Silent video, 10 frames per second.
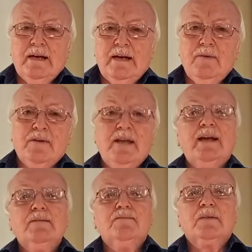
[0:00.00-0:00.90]
He would
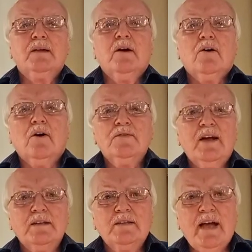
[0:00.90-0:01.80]
then, on
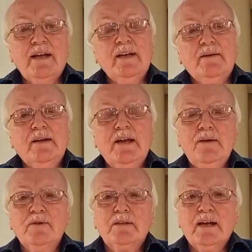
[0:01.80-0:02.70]
that day, he
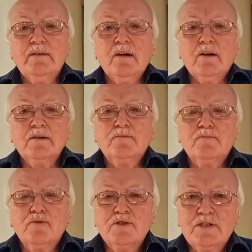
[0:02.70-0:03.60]
would then uh,
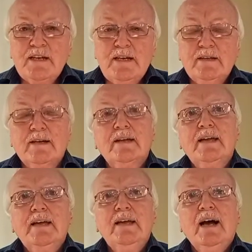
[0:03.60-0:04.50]
proceed and
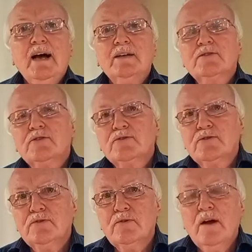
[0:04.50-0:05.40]
he had to
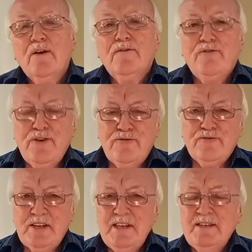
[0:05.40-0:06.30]
do
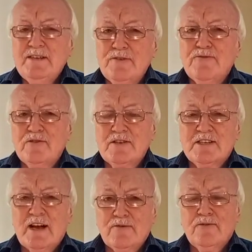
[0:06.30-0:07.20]
15 different
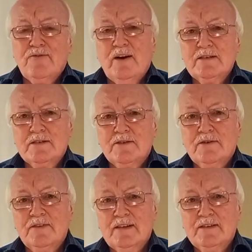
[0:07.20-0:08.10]
sacrifices
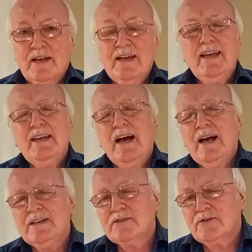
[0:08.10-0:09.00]
on that day. He
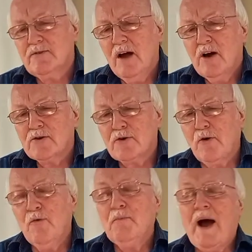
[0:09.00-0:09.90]
had to
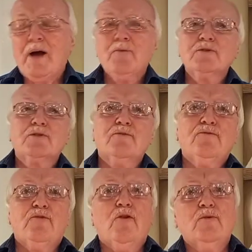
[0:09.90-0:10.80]
go backwards and
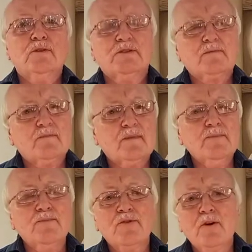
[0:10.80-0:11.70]
forwards
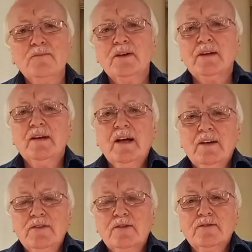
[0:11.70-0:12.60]
from the,
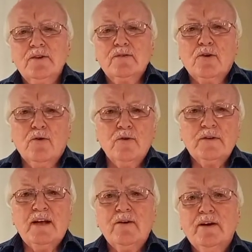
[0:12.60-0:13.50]
the, the court
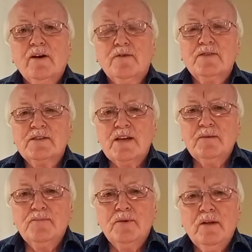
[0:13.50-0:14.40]
area of the
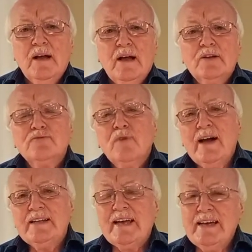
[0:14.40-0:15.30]
temple
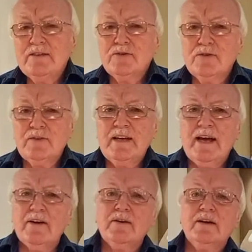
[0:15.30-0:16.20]
right into the
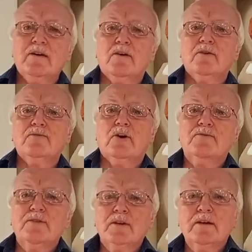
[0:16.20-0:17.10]
area of,
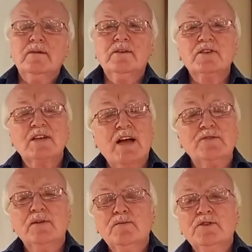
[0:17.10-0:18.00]
of the, the
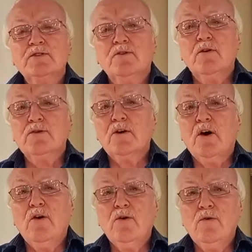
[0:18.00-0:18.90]
sanctuary, which is called the
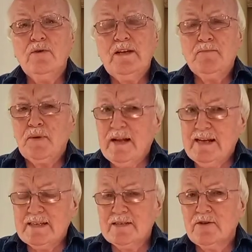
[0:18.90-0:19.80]
holy
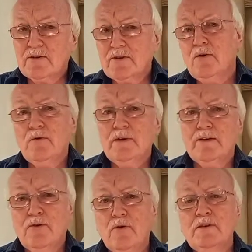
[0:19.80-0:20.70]
place, not the holy
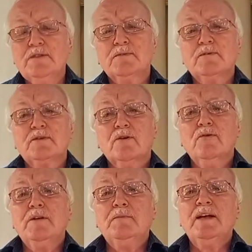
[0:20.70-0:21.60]
of holies, but it was the
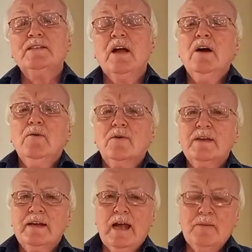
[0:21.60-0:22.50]
holy place where
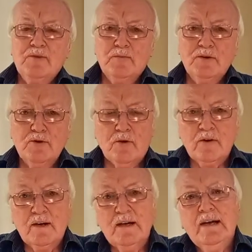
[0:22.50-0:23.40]
they kept the
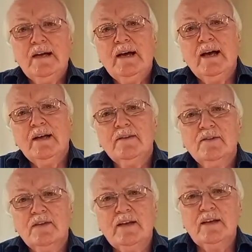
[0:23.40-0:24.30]
menorah and
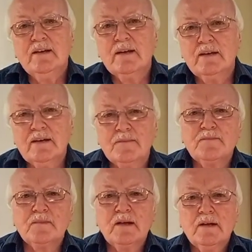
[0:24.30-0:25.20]
the uh,
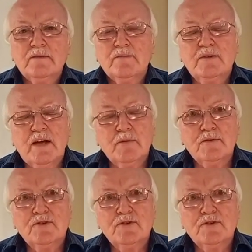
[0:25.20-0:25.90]
table of